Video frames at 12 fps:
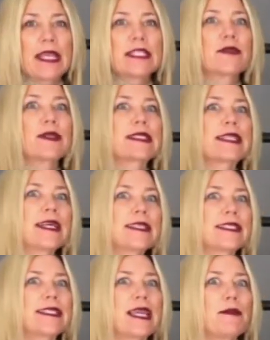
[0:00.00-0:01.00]
So it's not
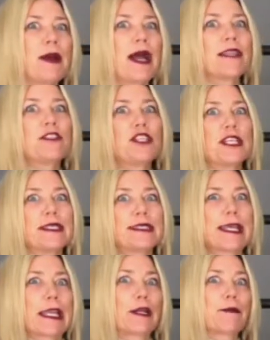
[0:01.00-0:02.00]
to say buy jeans
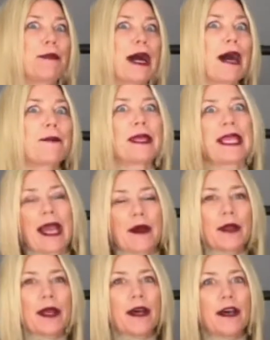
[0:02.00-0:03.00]
that you're popping
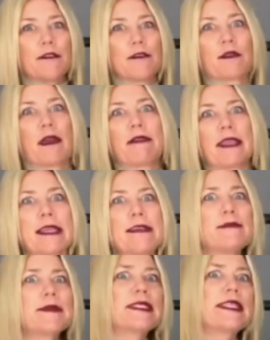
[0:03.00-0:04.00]
out of or that the
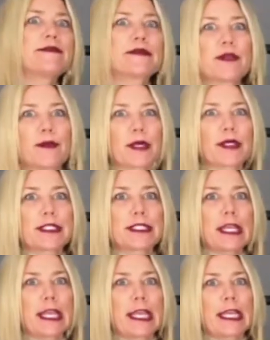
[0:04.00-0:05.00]
inseams are
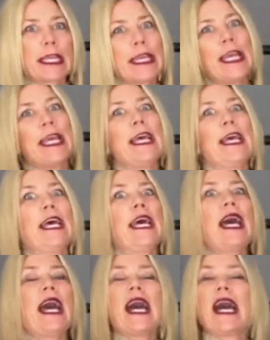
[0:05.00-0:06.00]
bursting.
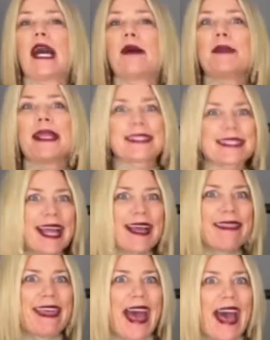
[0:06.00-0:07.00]
It's
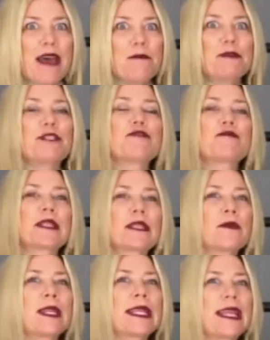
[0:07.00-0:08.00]
not that, but you really
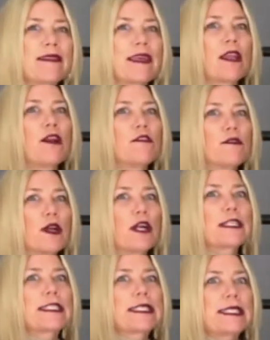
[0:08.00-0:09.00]
want to get that
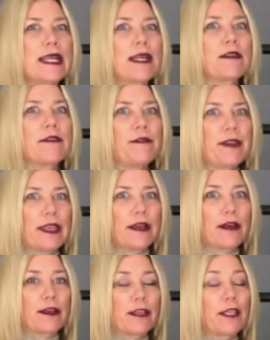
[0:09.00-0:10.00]
overall snug
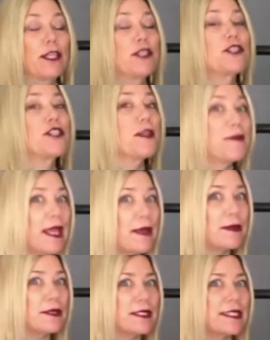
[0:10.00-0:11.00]
feel. You should be
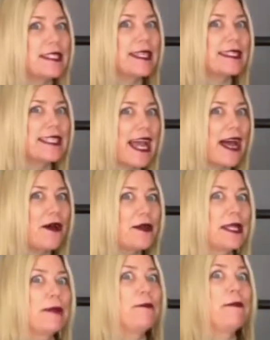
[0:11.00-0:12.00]
able to sit
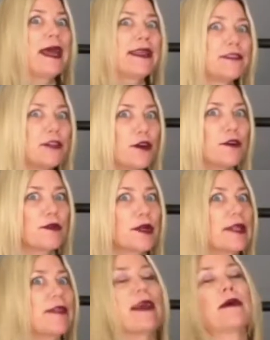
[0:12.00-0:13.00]
down and bend over
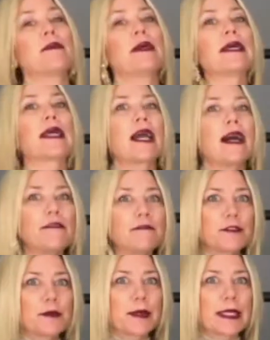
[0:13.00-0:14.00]
in them
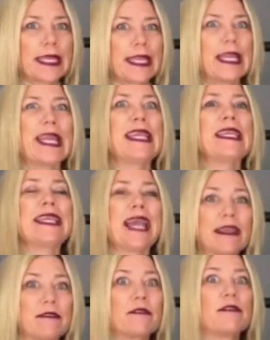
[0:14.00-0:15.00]
comfortably,
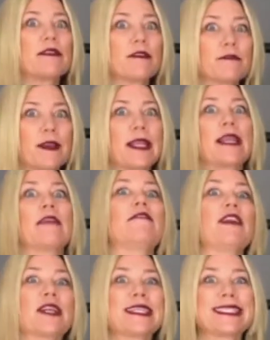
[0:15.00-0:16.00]
yet they're fitting
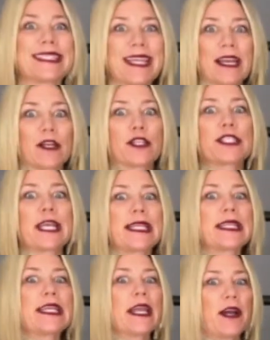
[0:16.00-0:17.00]
very snug or
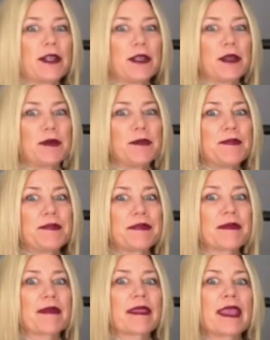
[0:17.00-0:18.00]
tightly on you.
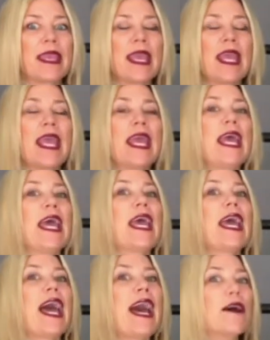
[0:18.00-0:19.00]

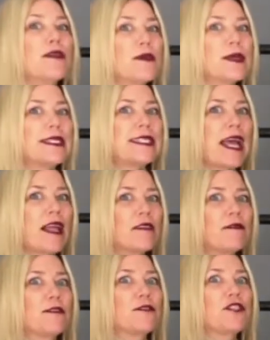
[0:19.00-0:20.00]
How you can tell
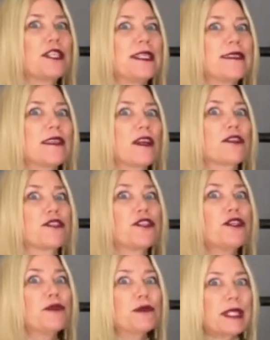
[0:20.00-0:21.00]
if your jeans are
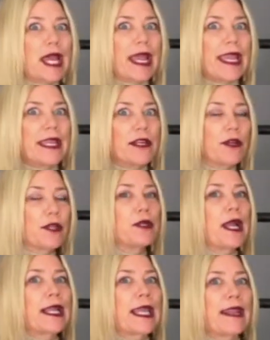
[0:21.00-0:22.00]
too tight or you're
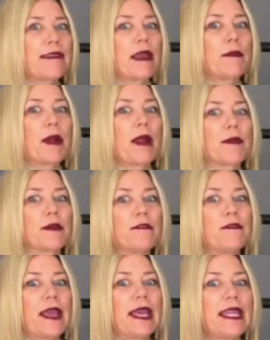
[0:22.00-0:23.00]
not getting that proper
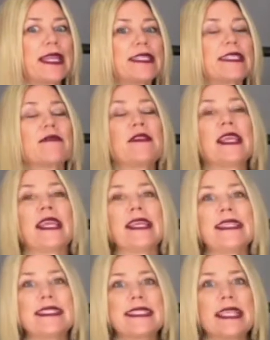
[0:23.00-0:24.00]
fit is if the
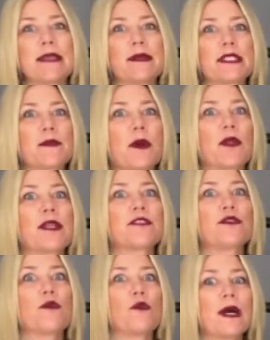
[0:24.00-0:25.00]
inseam is
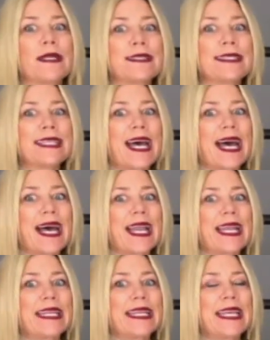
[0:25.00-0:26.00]
pulling to one
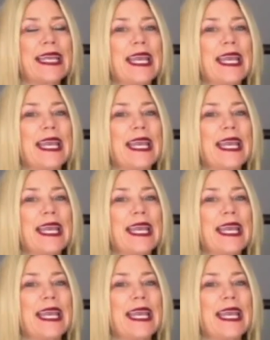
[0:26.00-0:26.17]
side,